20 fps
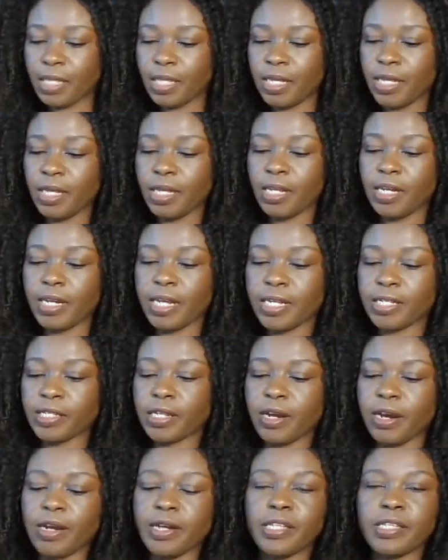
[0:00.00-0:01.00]
The
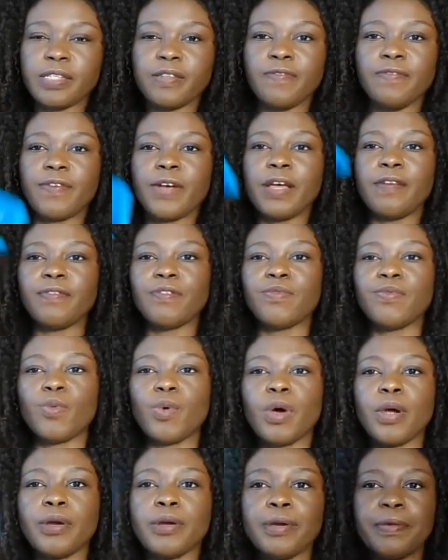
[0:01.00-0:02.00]
next card is the Five of
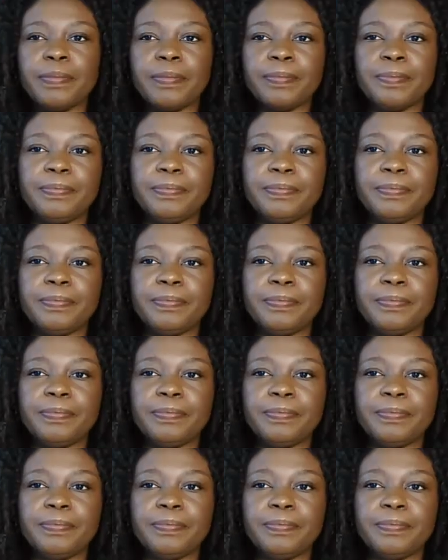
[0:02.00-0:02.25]
Water.